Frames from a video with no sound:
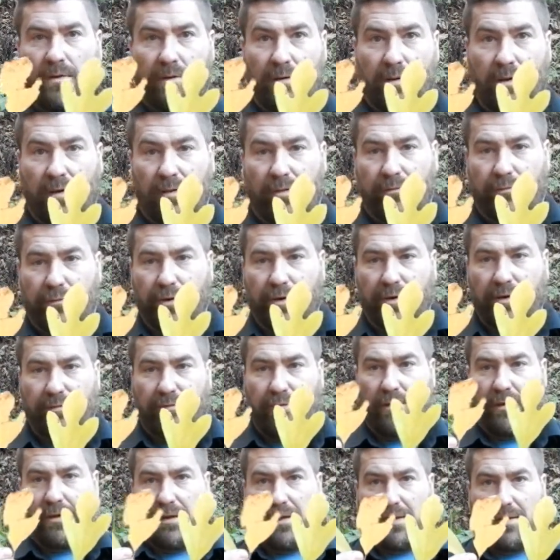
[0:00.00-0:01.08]
You got 3
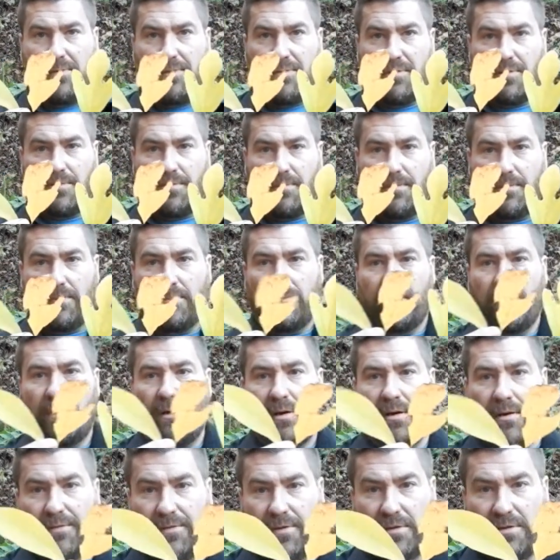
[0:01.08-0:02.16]
different leaves
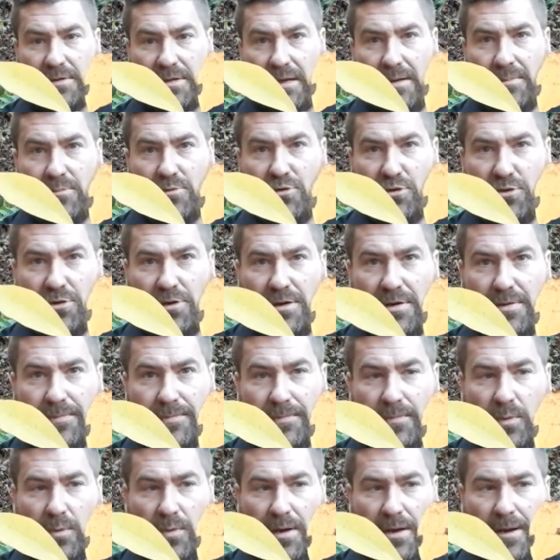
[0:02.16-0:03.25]
off of the same tree,
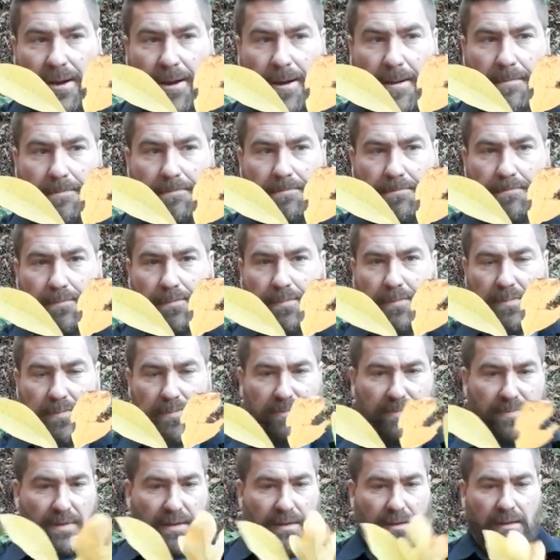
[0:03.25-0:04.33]
okay?
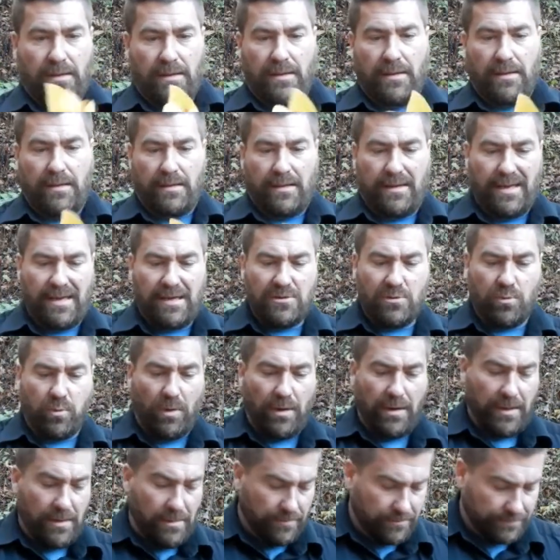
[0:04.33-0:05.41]
The next
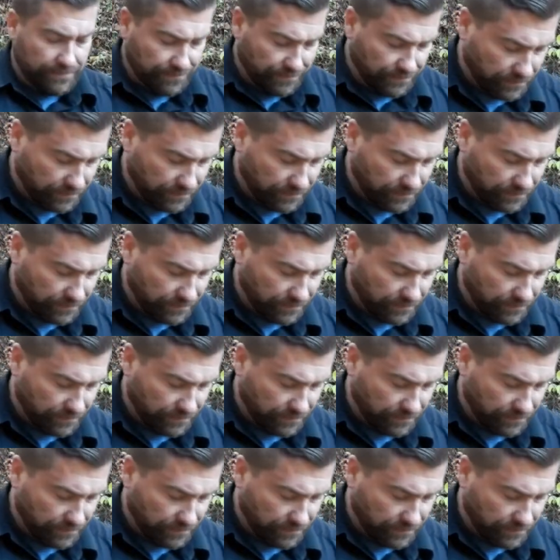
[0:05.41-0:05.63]
way,